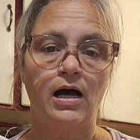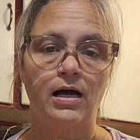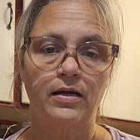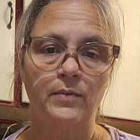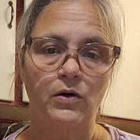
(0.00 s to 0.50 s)

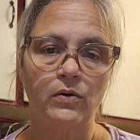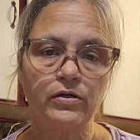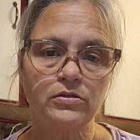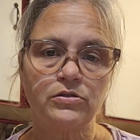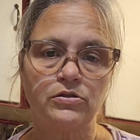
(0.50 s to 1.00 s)
I am
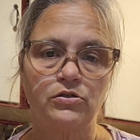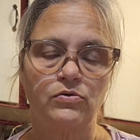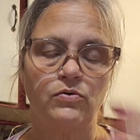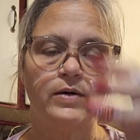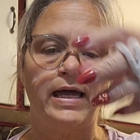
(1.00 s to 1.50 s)
going to
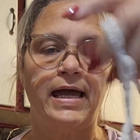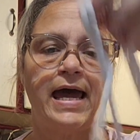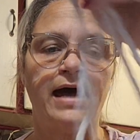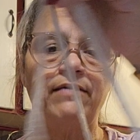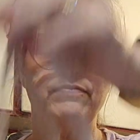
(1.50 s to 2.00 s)
do a
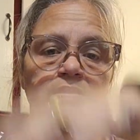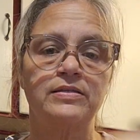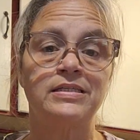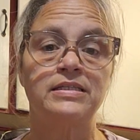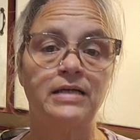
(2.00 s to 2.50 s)
half
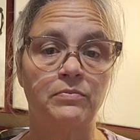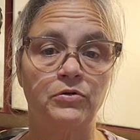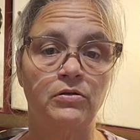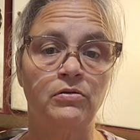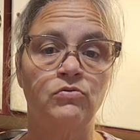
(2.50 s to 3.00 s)

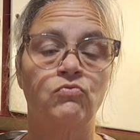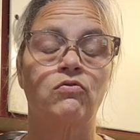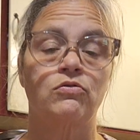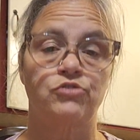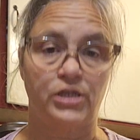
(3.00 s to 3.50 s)
double
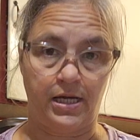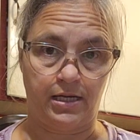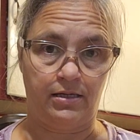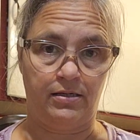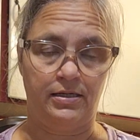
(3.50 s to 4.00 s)

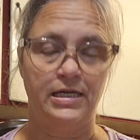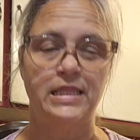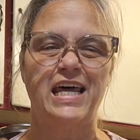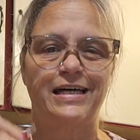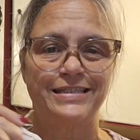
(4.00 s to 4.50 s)
crochet
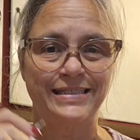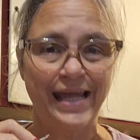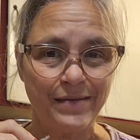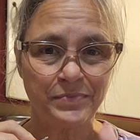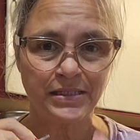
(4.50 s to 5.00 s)
in that
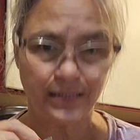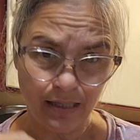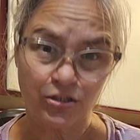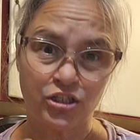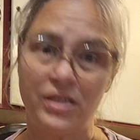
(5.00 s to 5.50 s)
same
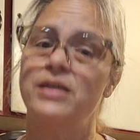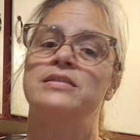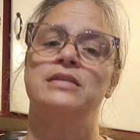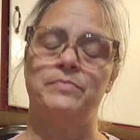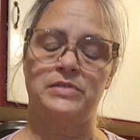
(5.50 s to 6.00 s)
stitch that I
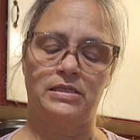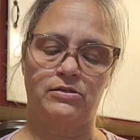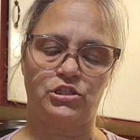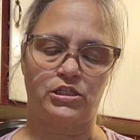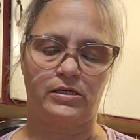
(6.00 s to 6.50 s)
slip
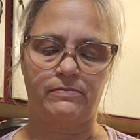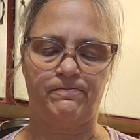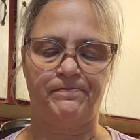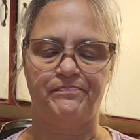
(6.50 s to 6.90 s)
stitched in.